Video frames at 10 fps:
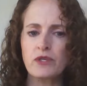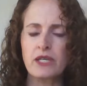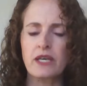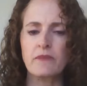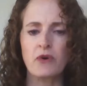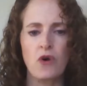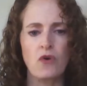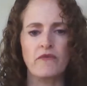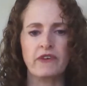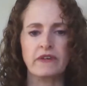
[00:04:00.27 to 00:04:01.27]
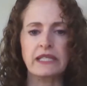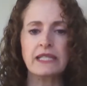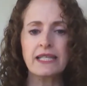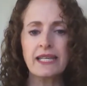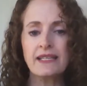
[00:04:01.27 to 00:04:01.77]
used to keep her home very
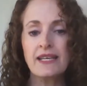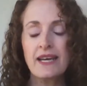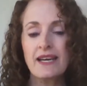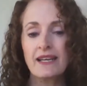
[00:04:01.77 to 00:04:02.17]
clean.